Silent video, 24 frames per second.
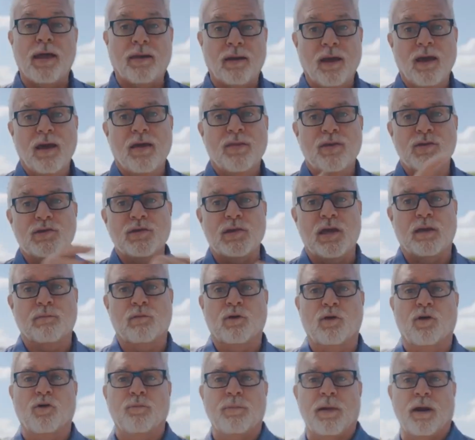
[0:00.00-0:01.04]
the
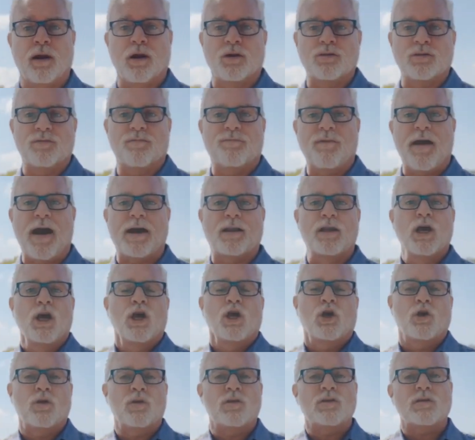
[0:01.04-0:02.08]
CMO of Paris. In fact,
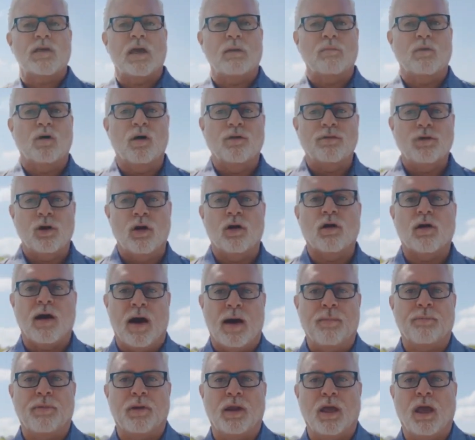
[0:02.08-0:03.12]
You're the CMO of your
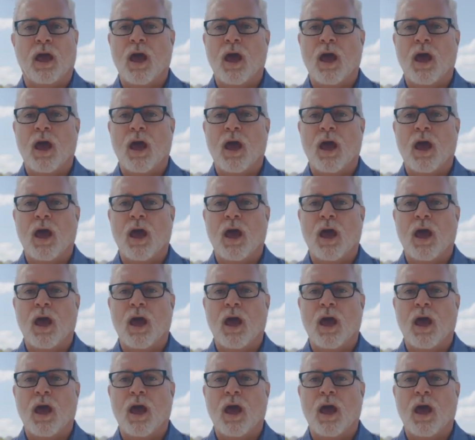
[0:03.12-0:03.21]
company,